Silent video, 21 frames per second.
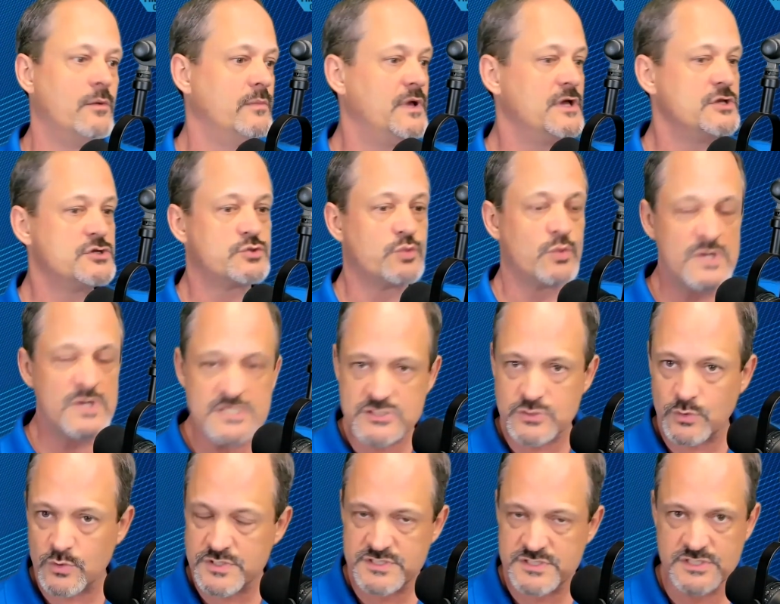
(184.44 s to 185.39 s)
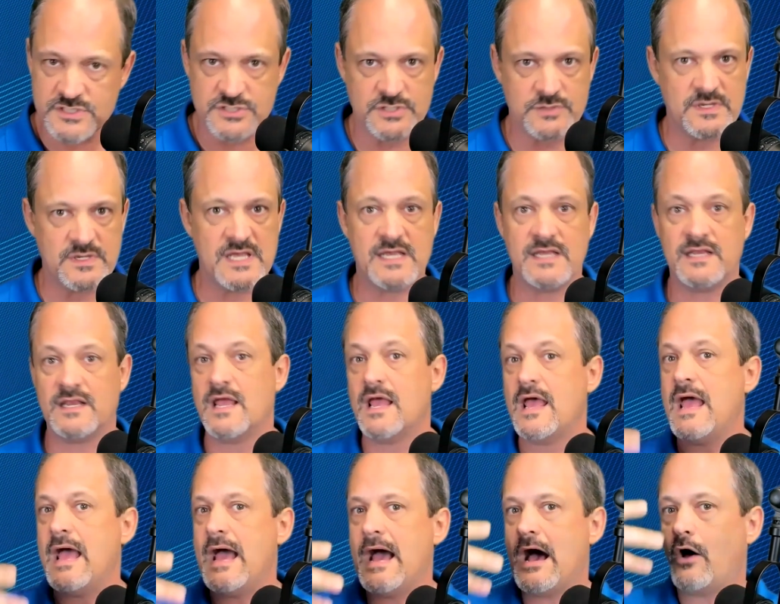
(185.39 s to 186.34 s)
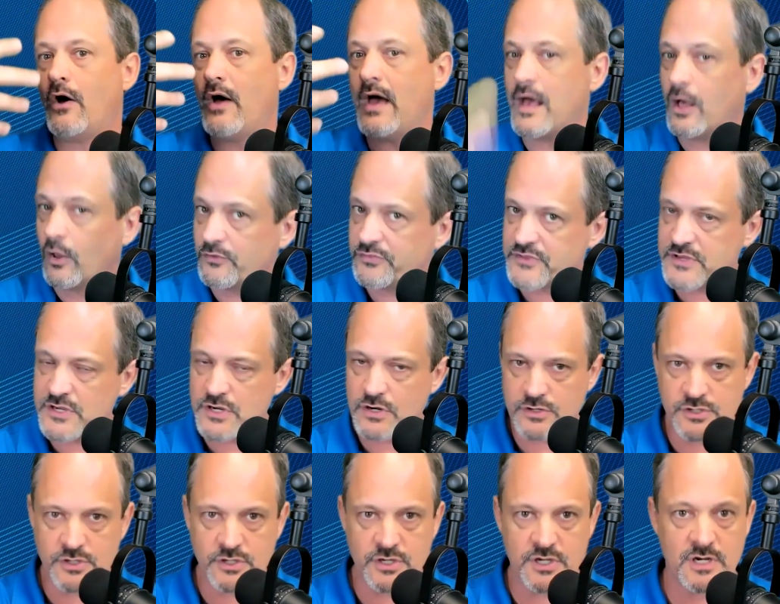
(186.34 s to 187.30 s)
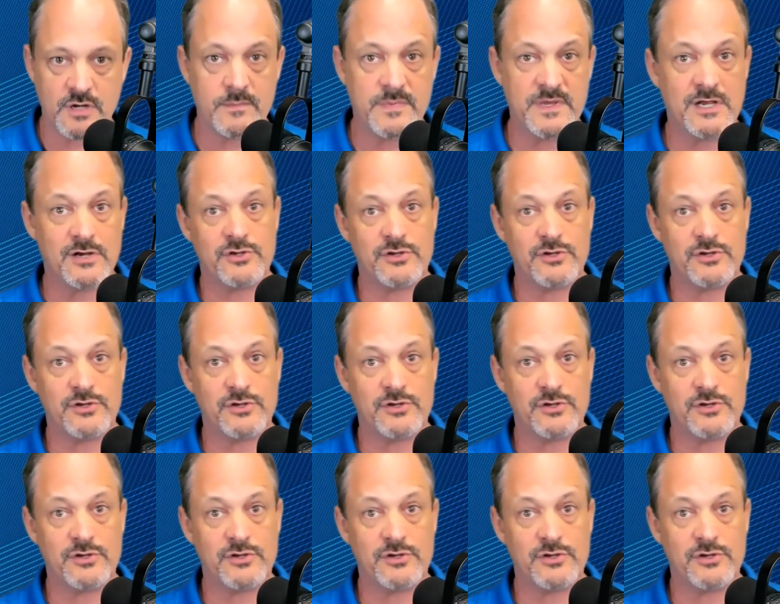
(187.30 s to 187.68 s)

much resources you need. How healthy are you going to be?